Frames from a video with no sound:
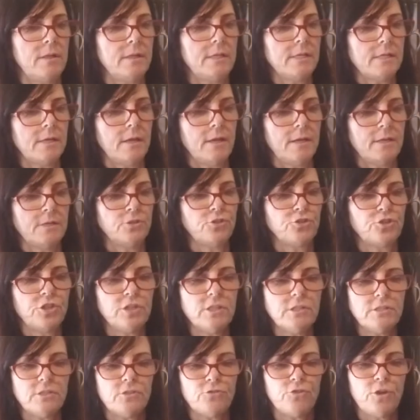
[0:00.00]
it and
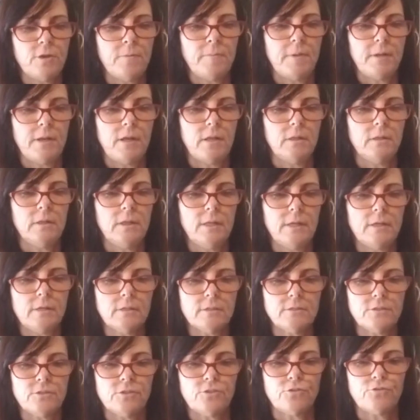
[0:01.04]
just trim it a little
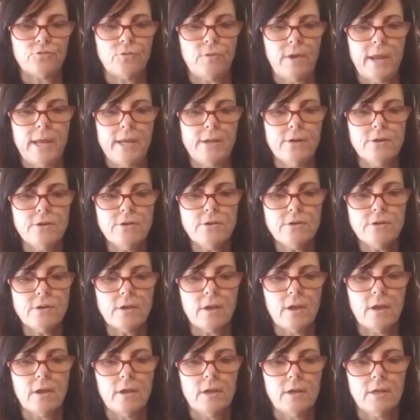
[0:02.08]
straighter.
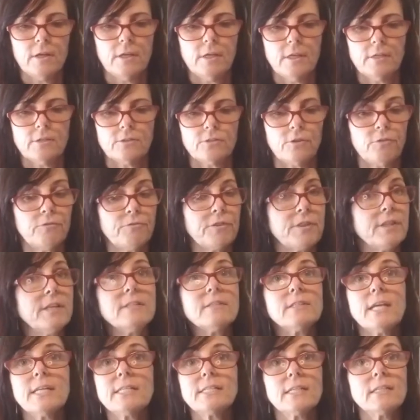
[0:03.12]
So for this,
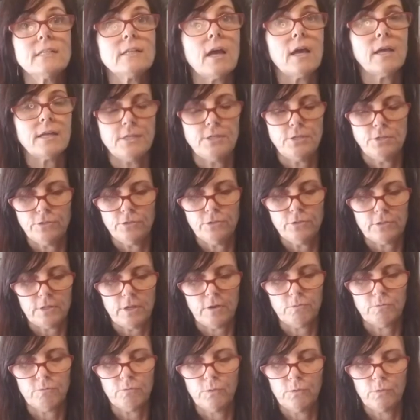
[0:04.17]
I did not use a
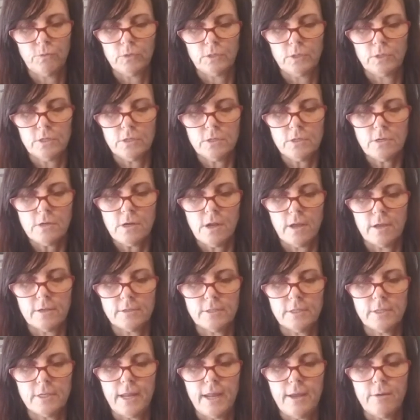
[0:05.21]
ruler.
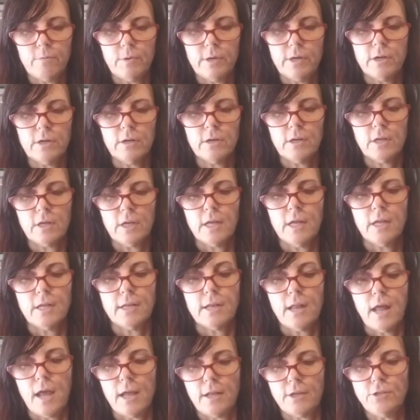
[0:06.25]
Today we're
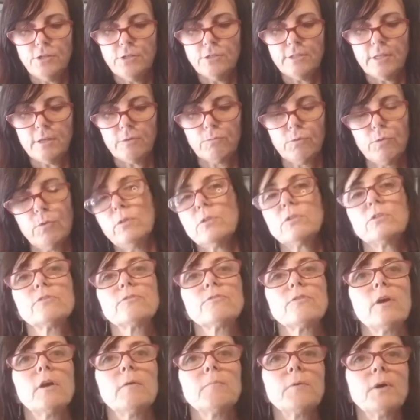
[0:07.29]
not using rulers
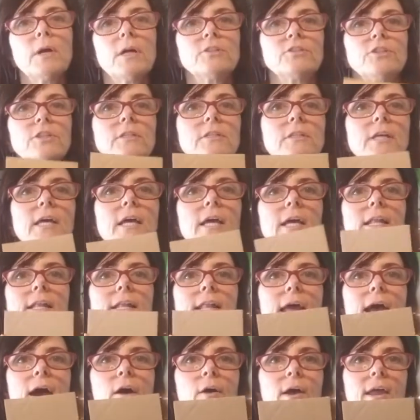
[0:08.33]
for our project.
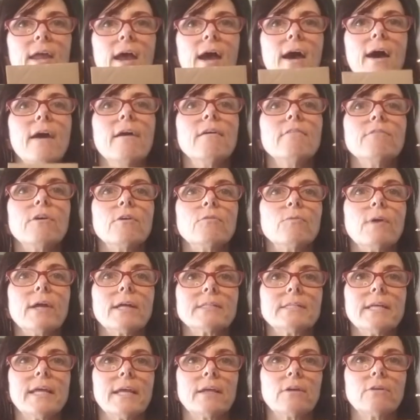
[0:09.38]
Now I have a
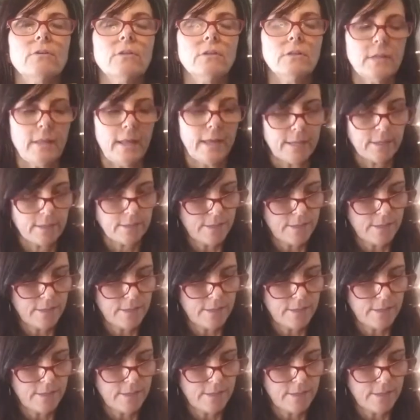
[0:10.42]
rectangle like